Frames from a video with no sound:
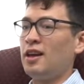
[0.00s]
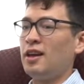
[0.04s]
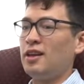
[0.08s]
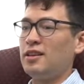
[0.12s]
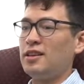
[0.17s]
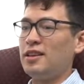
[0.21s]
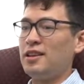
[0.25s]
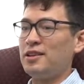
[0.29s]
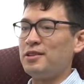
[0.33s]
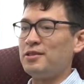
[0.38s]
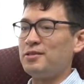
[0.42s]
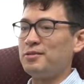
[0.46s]

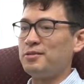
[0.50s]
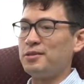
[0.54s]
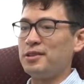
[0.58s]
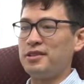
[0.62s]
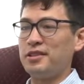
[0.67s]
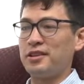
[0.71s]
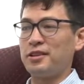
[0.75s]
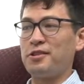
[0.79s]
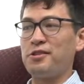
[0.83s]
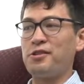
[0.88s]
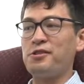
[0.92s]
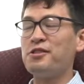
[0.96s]
with
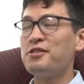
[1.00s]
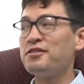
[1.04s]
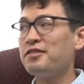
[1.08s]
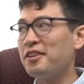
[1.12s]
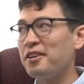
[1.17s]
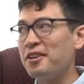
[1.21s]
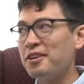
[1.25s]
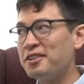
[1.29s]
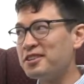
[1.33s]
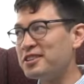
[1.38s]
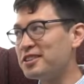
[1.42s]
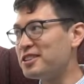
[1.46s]
the
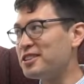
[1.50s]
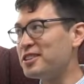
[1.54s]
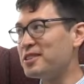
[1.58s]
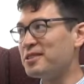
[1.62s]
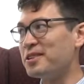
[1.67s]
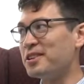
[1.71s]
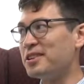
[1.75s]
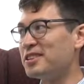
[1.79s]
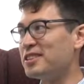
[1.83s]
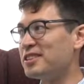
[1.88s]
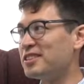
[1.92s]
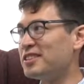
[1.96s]
coronavirus
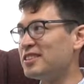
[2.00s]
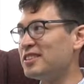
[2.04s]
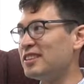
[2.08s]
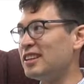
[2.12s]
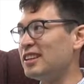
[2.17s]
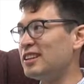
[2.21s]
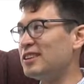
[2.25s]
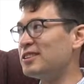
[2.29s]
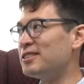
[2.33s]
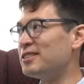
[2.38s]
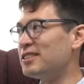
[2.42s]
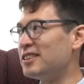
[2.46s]
situation,
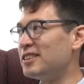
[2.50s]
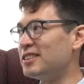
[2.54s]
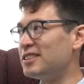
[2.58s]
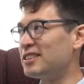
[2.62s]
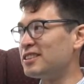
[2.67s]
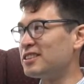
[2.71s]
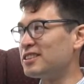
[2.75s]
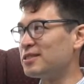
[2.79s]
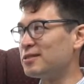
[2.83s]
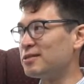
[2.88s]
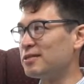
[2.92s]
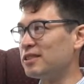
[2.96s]
it
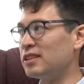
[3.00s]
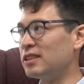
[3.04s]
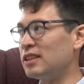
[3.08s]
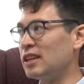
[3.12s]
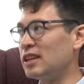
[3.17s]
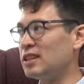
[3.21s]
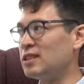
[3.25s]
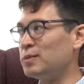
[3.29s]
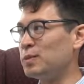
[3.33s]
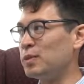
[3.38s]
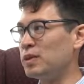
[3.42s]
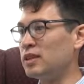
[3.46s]
just really
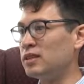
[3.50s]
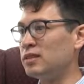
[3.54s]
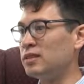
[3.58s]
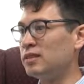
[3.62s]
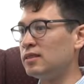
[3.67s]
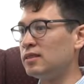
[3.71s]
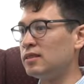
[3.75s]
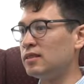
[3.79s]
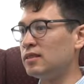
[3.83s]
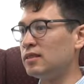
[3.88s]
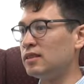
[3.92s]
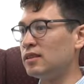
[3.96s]
has
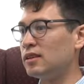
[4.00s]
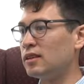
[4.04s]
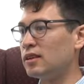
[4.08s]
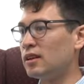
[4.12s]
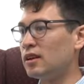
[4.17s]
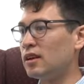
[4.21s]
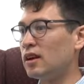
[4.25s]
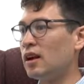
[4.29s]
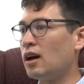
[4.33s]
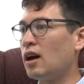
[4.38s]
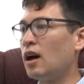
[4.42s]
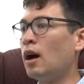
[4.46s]
been
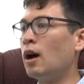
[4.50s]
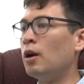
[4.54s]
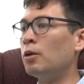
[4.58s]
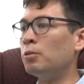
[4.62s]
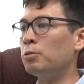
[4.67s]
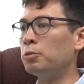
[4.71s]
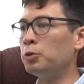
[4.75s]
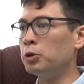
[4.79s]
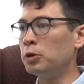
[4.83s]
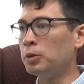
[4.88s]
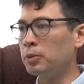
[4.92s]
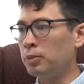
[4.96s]
a
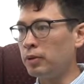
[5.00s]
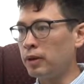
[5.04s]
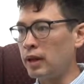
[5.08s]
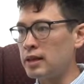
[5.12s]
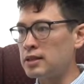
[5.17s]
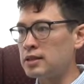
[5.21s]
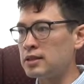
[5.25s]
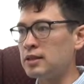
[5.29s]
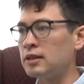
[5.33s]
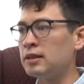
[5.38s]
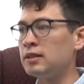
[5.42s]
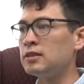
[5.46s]
real
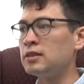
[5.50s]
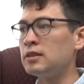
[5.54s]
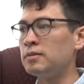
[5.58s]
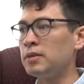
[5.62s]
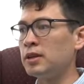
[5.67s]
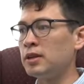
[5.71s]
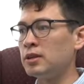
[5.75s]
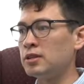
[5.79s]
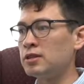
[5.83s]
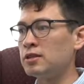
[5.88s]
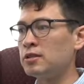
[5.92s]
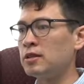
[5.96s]
blessing to
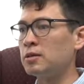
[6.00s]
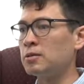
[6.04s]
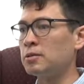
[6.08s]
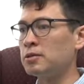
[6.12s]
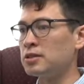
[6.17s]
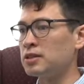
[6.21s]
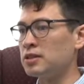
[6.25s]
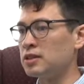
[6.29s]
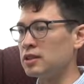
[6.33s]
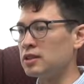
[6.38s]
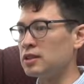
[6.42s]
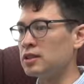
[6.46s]
make sure that we're
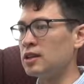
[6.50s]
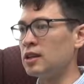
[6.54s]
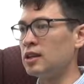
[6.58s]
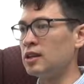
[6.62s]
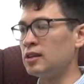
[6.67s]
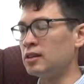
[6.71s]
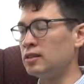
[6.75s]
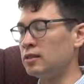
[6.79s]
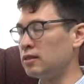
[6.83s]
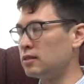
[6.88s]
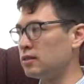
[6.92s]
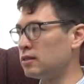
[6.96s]
still staying
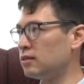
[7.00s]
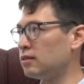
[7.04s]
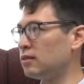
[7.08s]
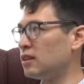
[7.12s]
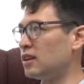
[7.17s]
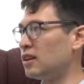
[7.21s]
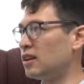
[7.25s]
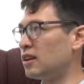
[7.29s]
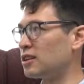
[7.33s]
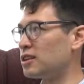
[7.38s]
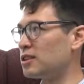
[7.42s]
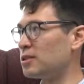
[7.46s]
in
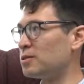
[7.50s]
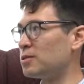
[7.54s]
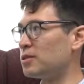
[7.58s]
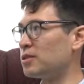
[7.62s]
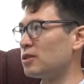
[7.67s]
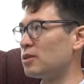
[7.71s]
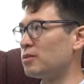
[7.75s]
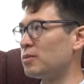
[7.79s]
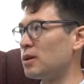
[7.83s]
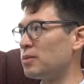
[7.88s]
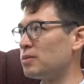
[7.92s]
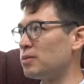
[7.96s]
connection with
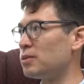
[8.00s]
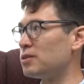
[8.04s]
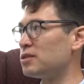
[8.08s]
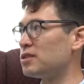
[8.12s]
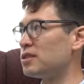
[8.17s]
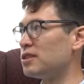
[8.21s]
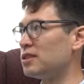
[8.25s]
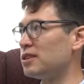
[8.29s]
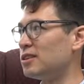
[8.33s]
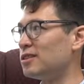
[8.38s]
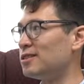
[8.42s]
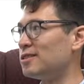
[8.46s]
our
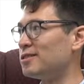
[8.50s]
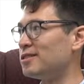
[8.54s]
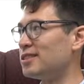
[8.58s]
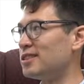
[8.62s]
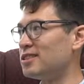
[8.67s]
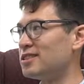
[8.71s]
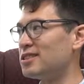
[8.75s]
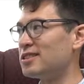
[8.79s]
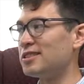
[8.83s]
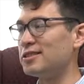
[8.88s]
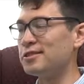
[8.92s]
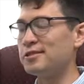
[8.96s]
members,
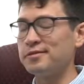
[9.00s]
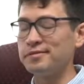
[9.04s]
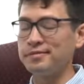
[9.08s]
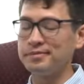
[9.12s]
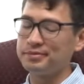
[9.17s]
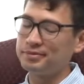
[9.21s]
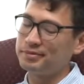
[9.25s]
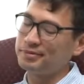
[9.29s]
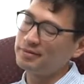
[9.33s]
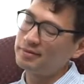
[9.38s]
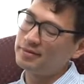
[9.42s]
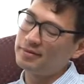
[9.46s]
and so
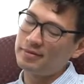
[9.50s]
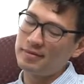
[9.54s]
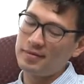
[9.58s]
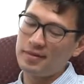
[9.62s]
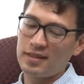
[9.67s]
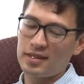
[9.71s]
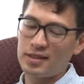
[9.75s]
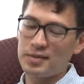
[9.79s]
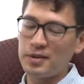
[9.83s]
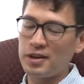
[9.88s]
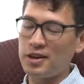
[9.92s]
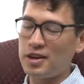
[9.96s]

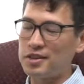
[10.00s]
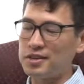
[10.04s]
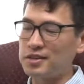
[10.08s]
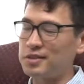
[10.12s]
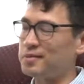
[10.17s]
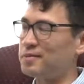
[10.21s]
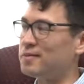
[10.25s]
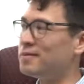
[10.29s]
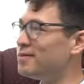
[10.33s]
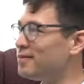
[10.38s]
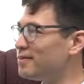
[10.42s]
it's been awesome.